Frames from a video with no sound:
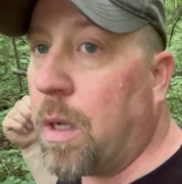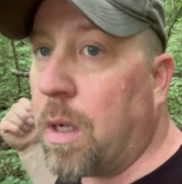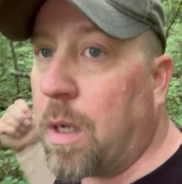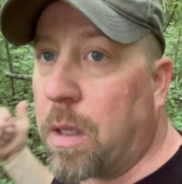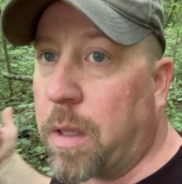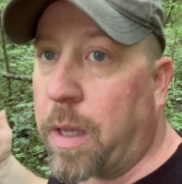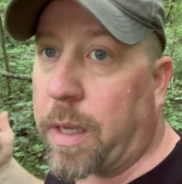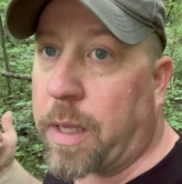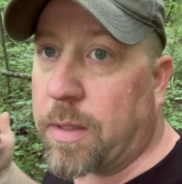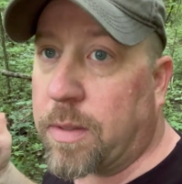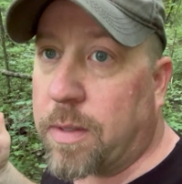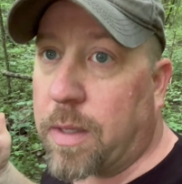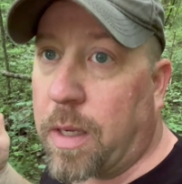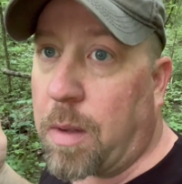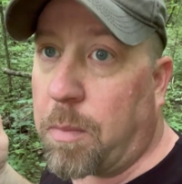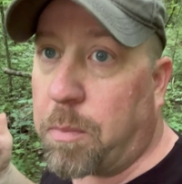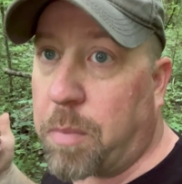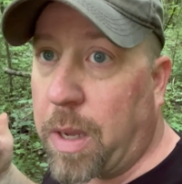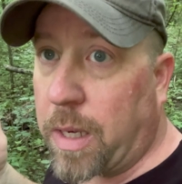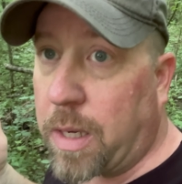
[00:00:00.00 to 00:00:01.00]
like I said,
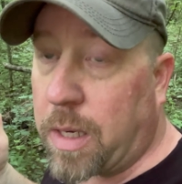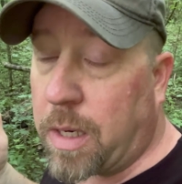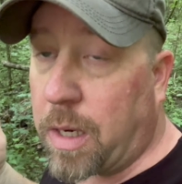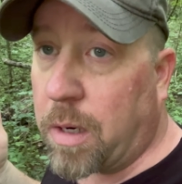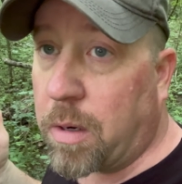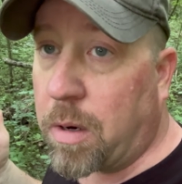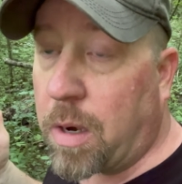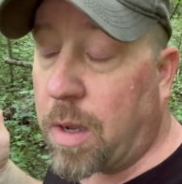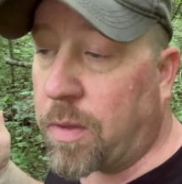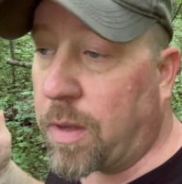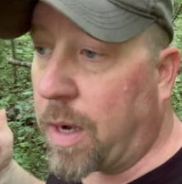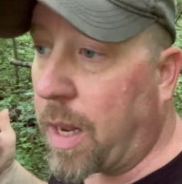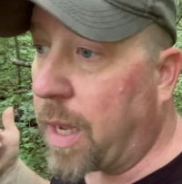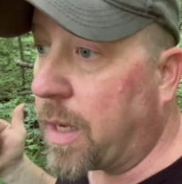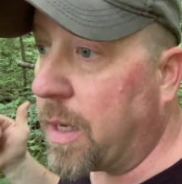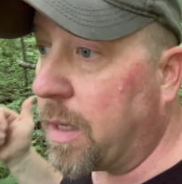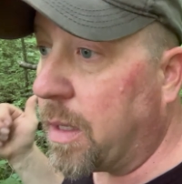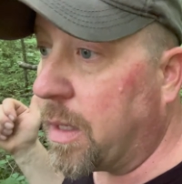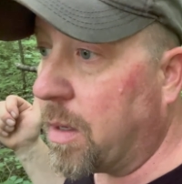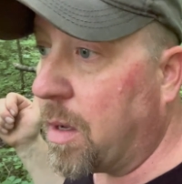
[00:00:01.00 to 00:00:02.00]
a bedding area that I
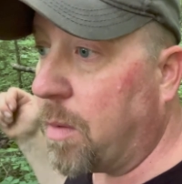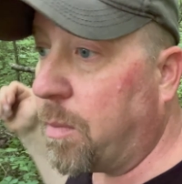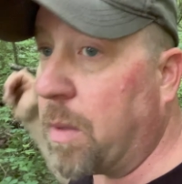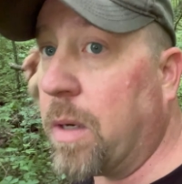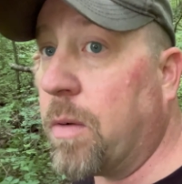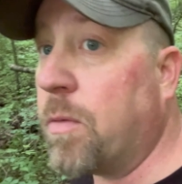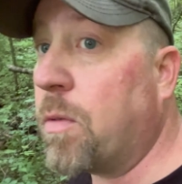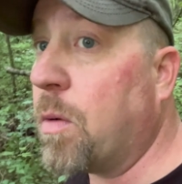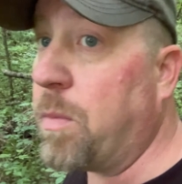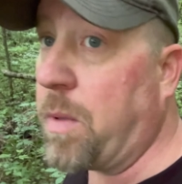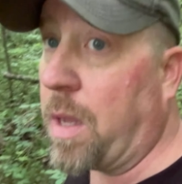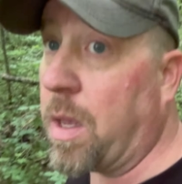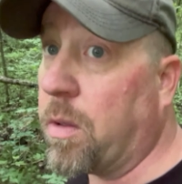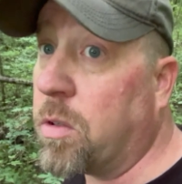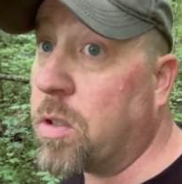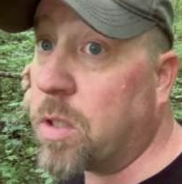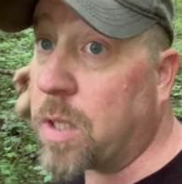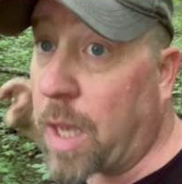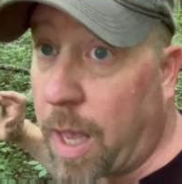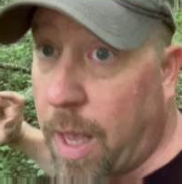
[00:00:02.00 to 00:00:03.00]
can come in from the other
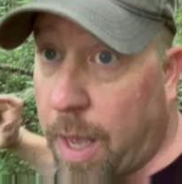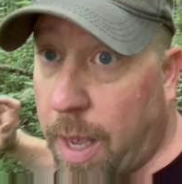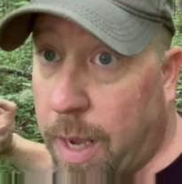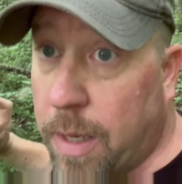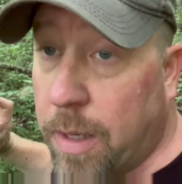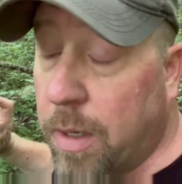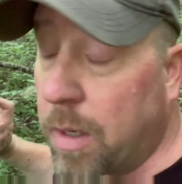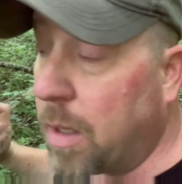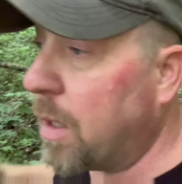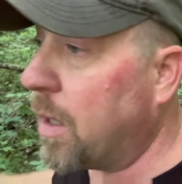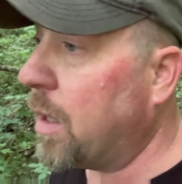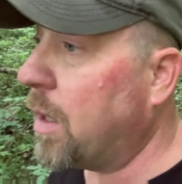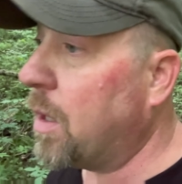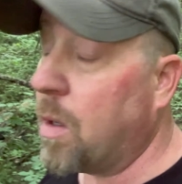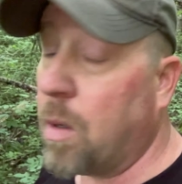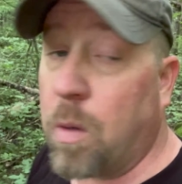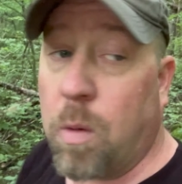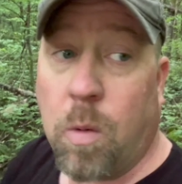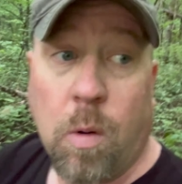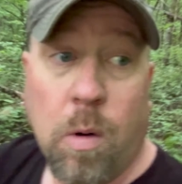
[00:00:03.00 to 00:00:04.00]
side
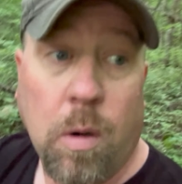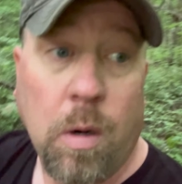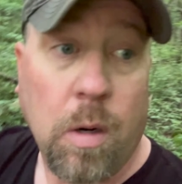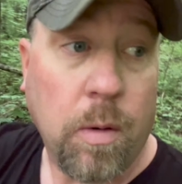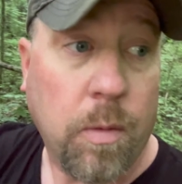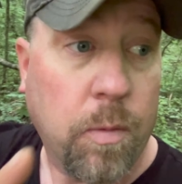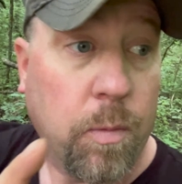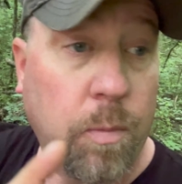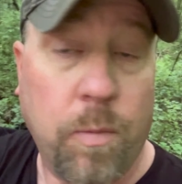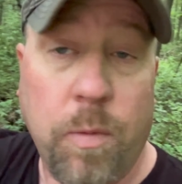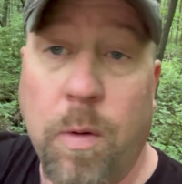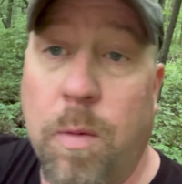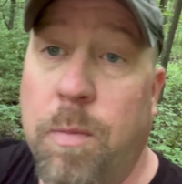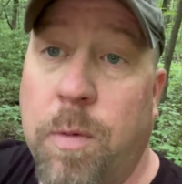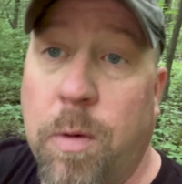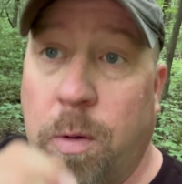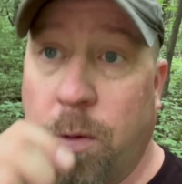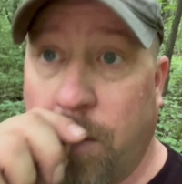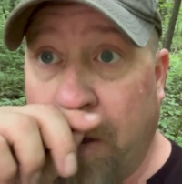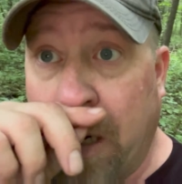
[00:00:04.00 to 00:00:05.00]
or from
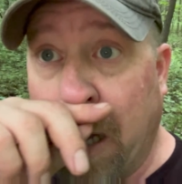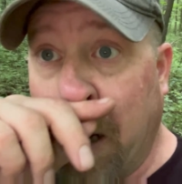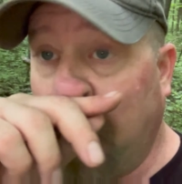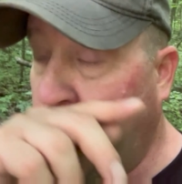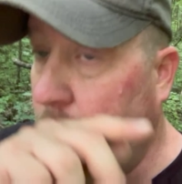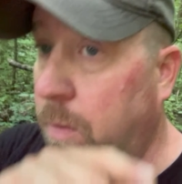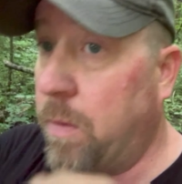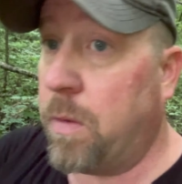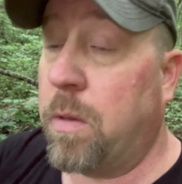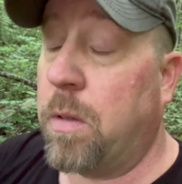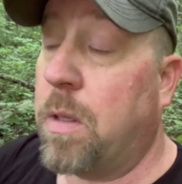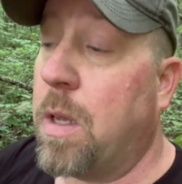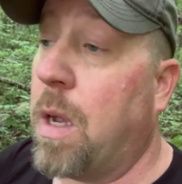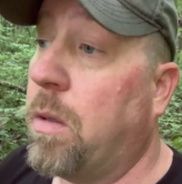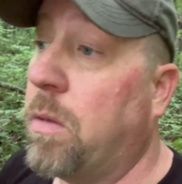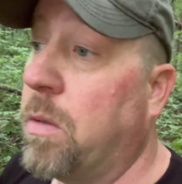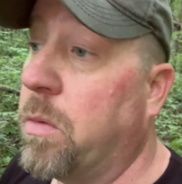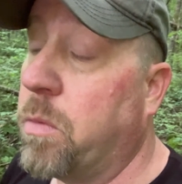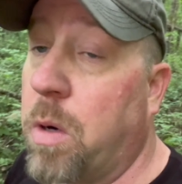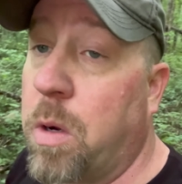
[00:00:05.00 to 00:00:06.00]
further down
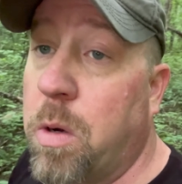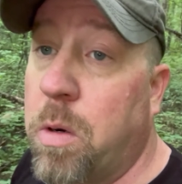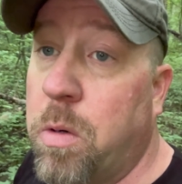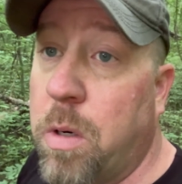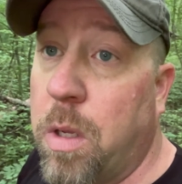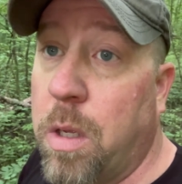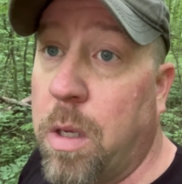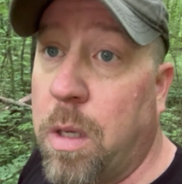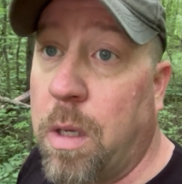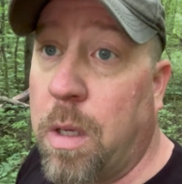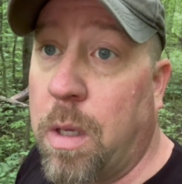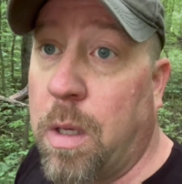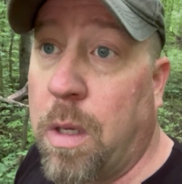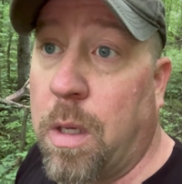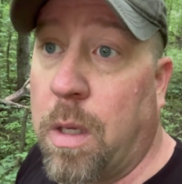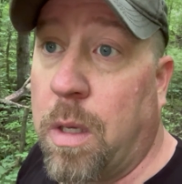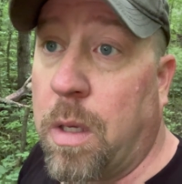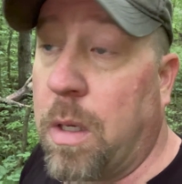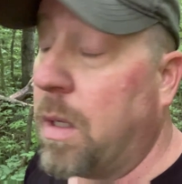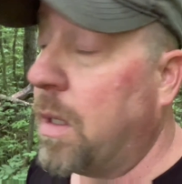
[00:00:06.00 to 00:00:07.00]
the road
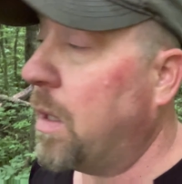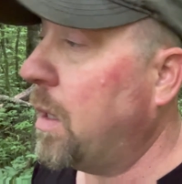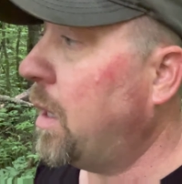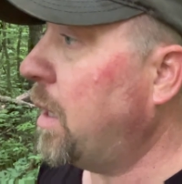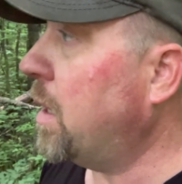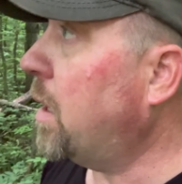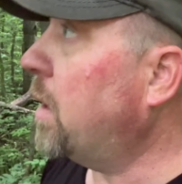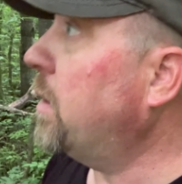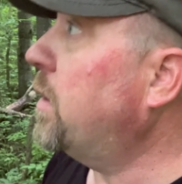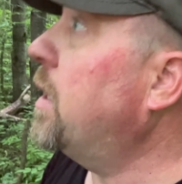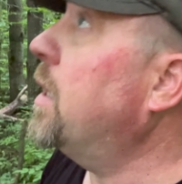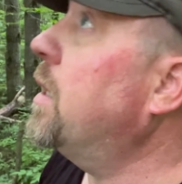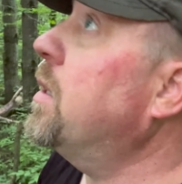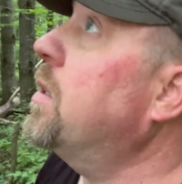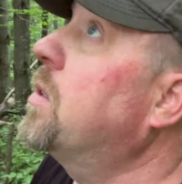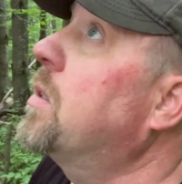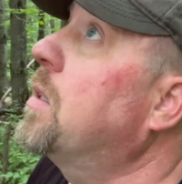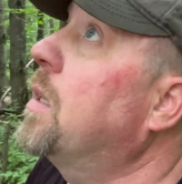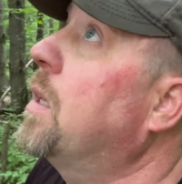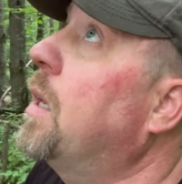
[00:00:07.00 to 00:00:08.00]
and hunt
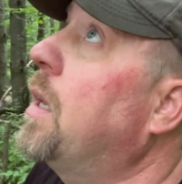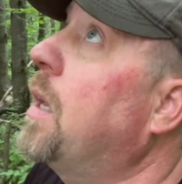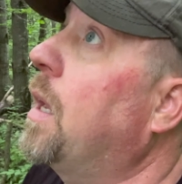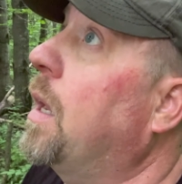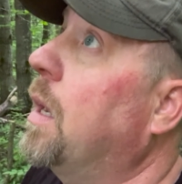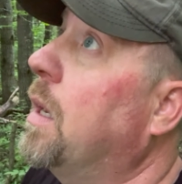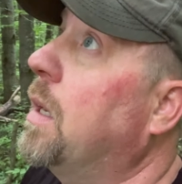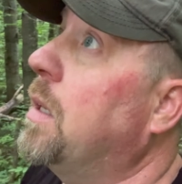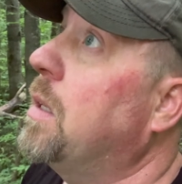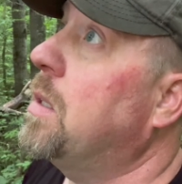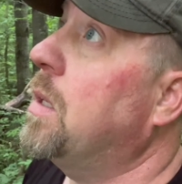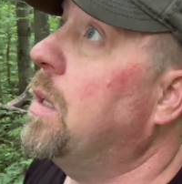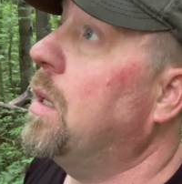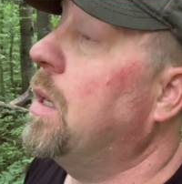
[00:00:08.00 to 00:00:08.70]
this. And